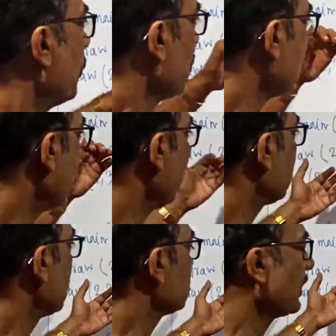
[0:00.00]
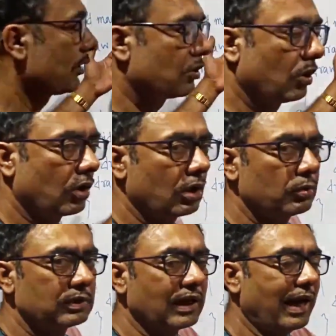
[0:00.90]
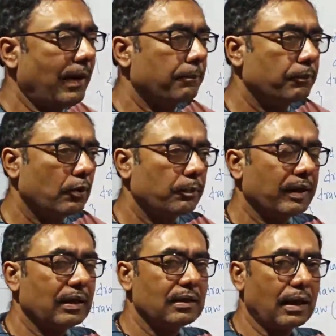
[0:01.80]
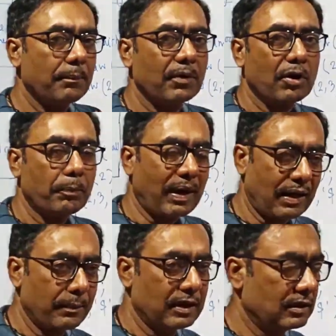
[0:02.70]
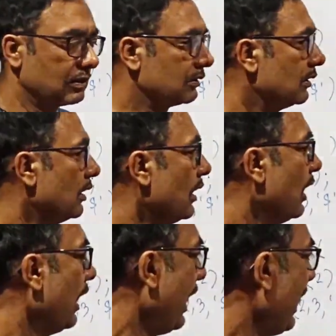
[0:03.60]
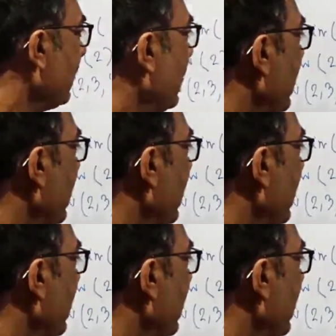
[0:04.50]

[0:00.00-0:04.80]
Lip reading: both the methods are called with the appropriate number of parameters, and